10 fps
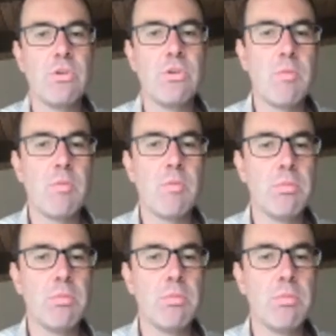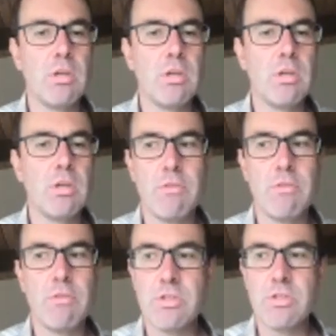probability of an offspring
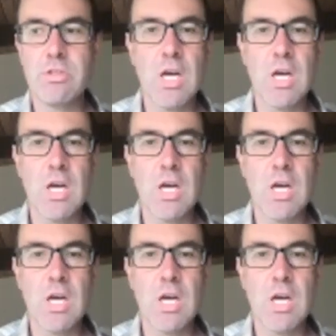surviving